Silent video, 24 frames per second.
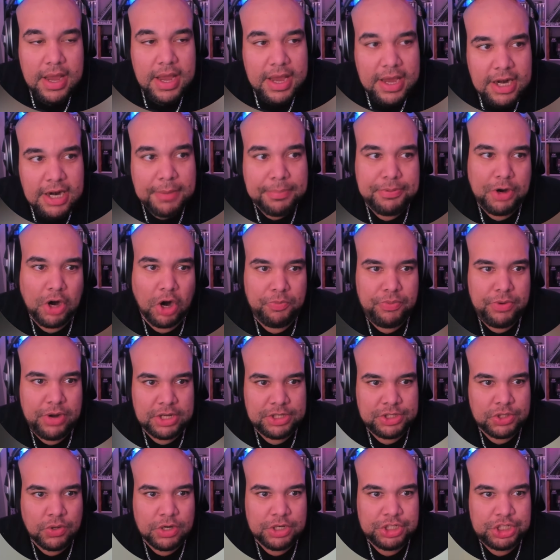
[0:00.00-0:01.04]

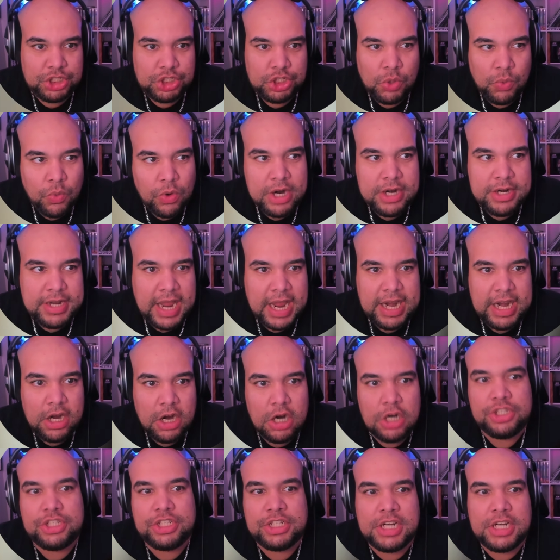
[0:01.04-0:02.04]
Inappropriate, George. You weren't dating her.